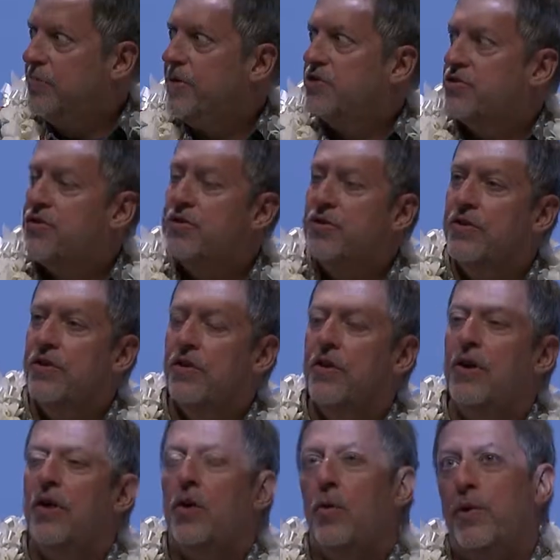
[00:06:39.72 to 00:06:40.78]
mentioned earlier,
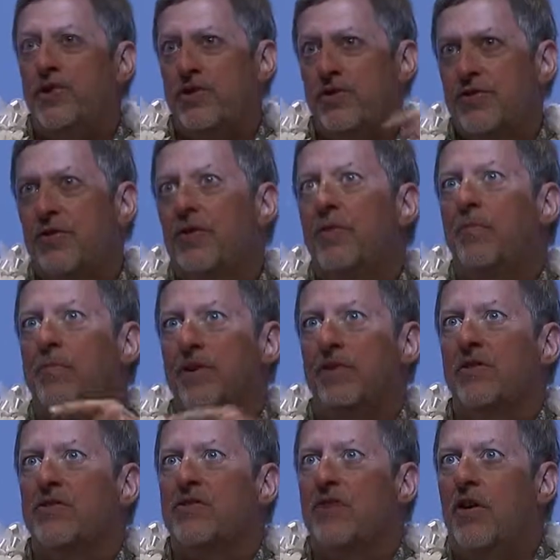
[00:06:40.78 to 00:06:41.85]
which in turn
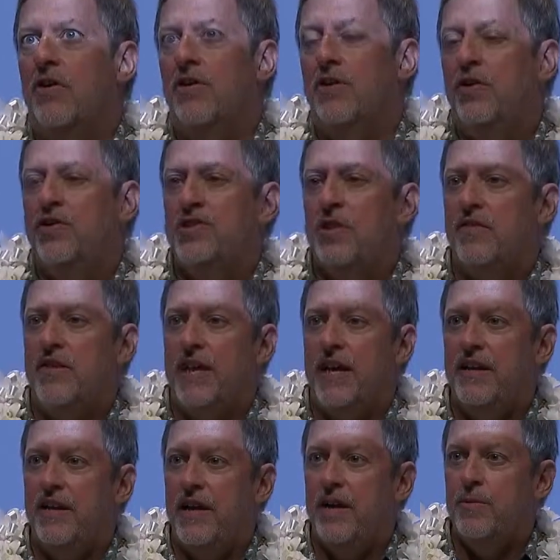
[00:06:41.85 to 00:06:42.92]
builds on the notion of the
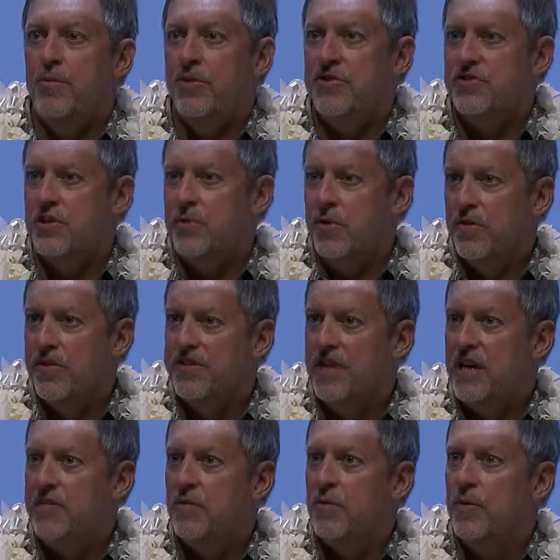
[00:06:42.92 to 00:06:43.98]
end-to-end principle that
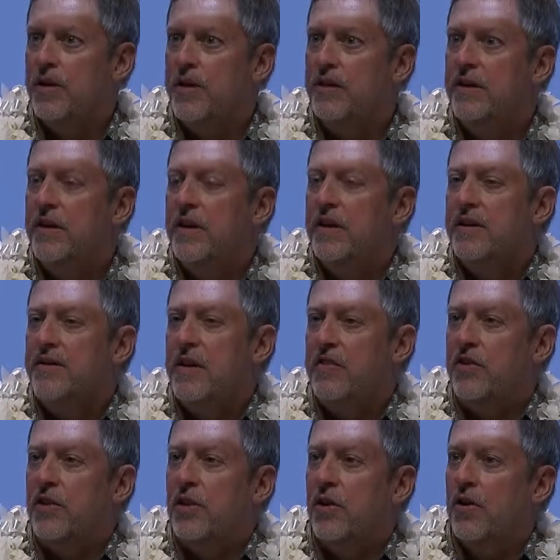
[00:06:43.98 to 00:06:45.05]
David Reed,
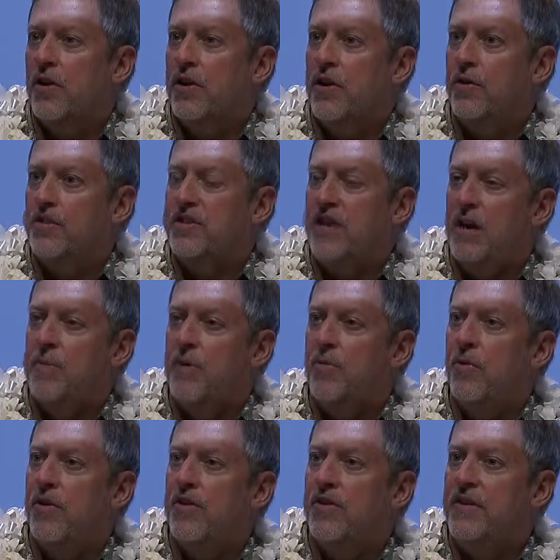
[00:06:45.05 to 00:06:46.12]
David Clark, and others came up
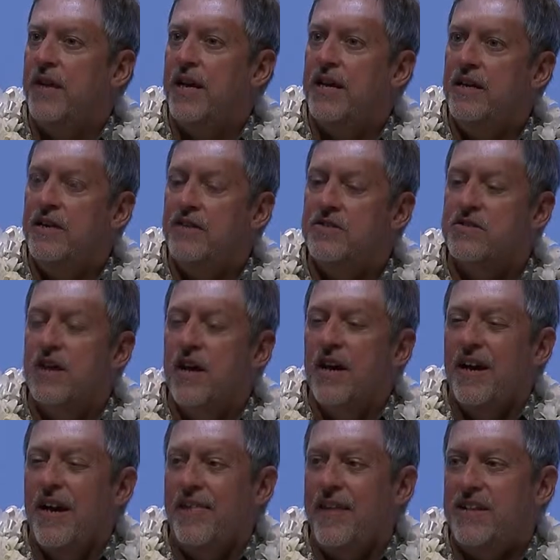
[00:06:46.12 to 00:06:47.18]
with in the 80s.
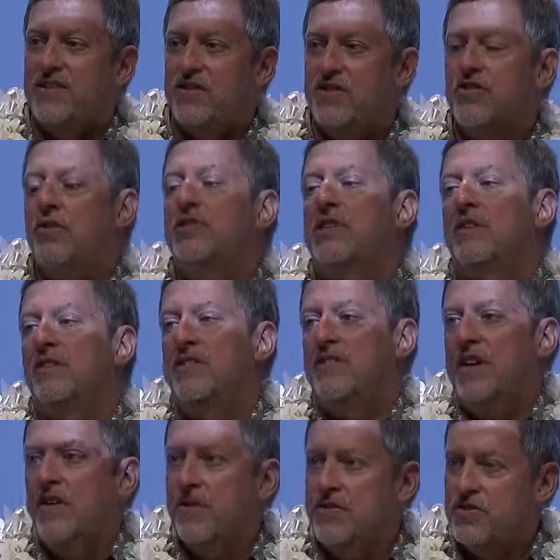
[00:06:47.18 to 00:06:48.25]
And that's this notion of
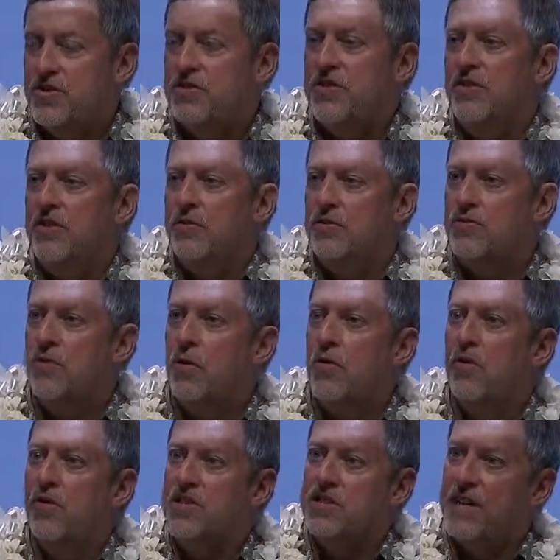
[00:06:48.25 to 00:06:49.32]
intelligence and
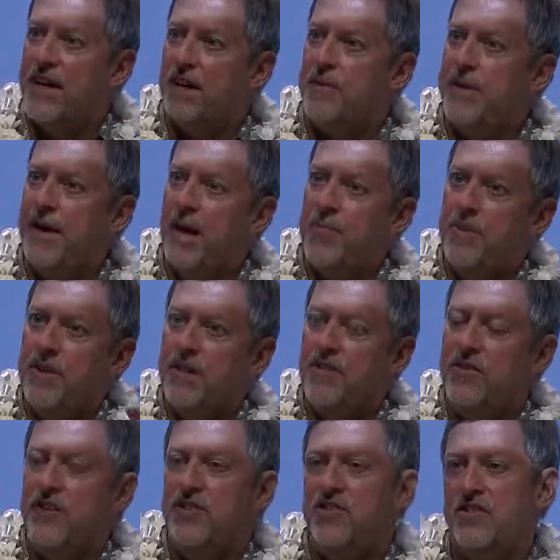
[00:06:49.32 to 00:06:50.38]
control and autonomy happening at
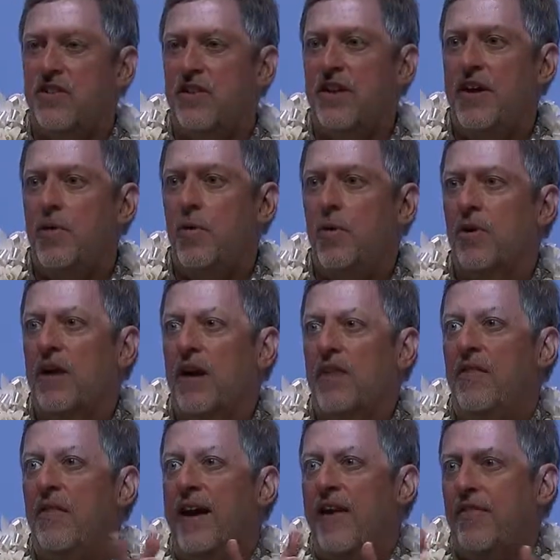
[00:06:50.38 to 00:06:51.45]
the edges of the network,
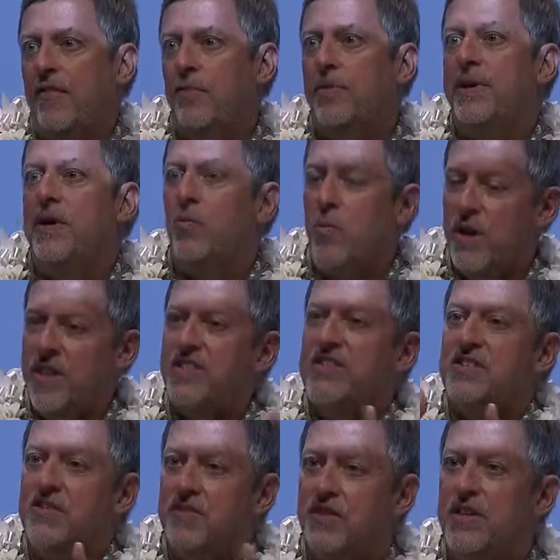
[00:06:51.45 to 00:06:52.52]
and that there be a
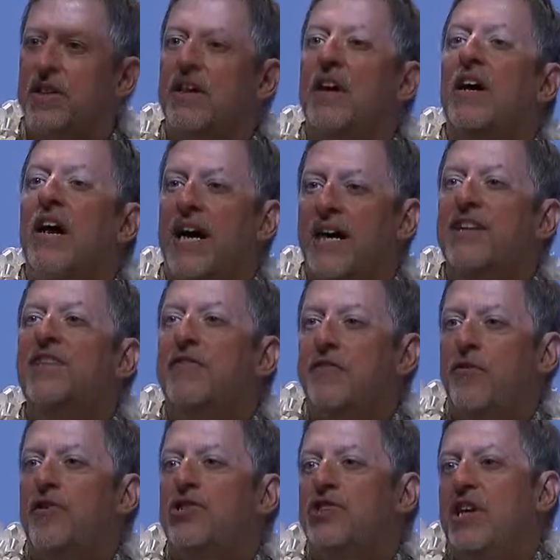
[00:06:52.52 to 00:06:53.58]
relatively
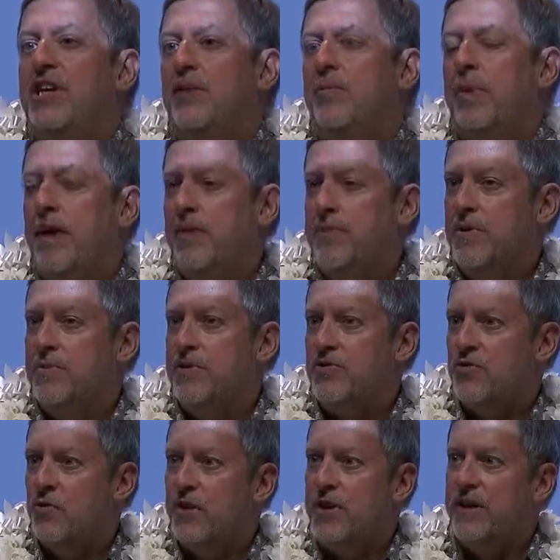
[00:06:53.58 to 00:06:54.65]
undifferentiated pipe in
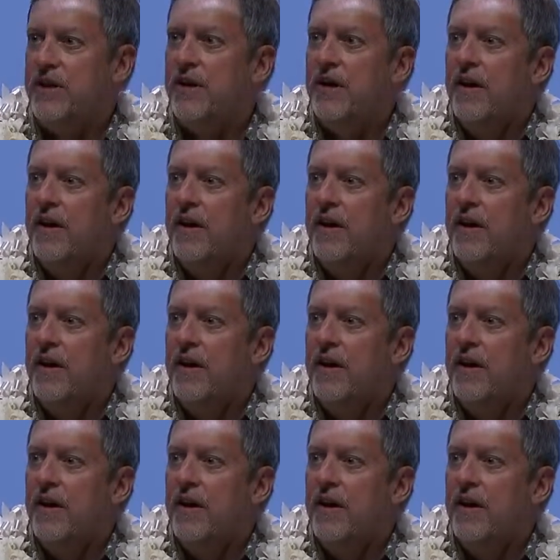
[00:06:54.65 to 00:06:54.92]
between.